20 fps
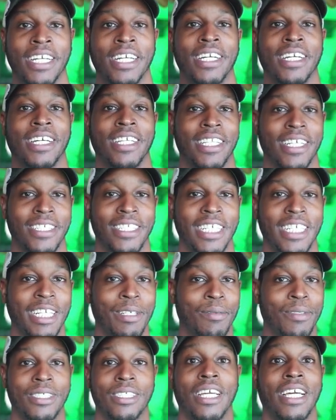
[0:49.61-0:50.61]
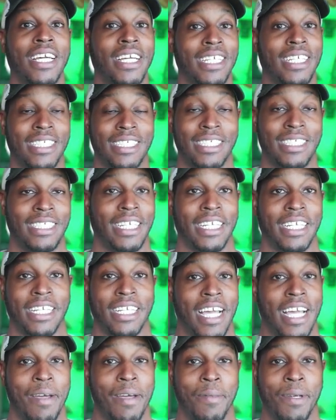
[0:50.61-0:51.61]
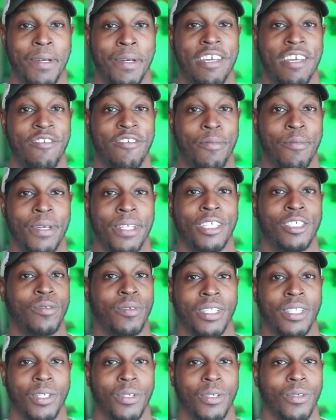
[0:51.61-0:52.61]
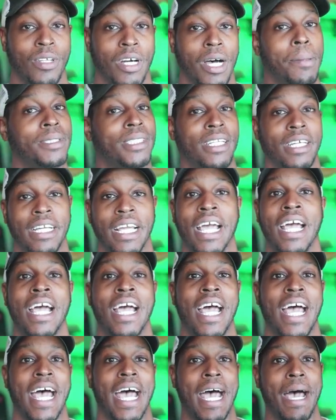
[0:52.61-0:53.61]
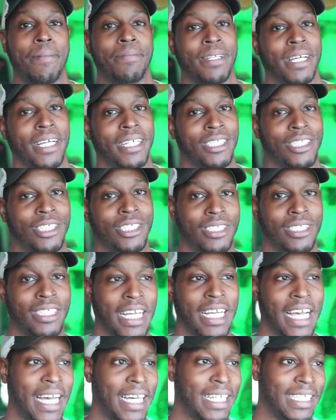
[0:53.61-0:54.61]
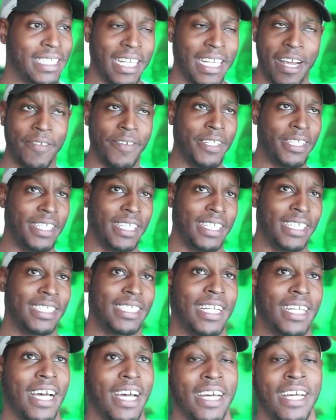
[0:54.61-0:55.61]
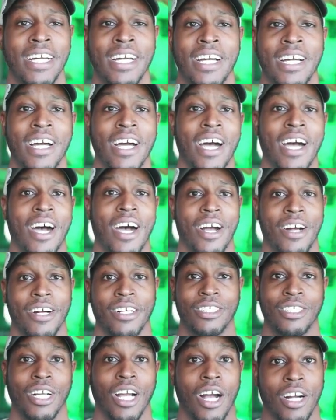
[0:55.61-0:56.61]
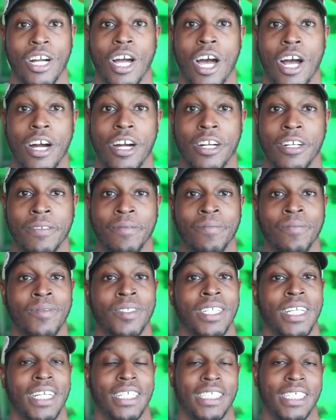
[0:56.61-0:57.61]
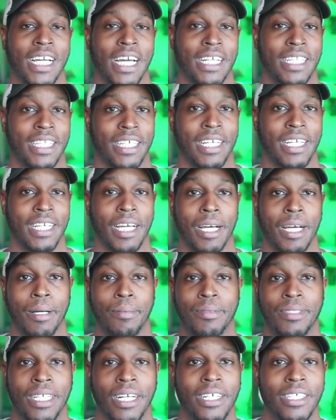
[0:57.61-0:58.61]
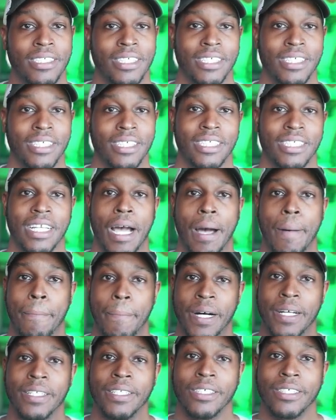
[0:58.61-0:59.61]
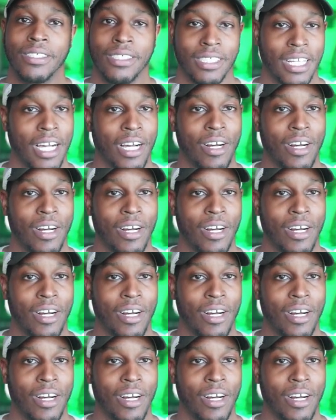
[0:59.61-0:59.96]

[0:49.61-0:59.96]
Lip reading: Their team is sick. I mean, they've made this really cool upselling app that just has everything. It's got our cart, it's got the upsells, it's got bundles, it's got